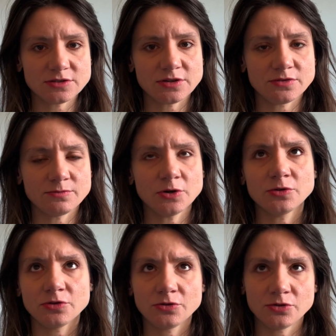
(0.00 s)
They're both
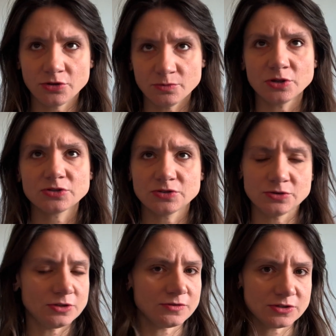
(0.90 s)
third books in
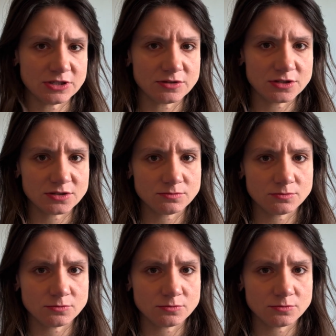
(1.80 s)
two different series.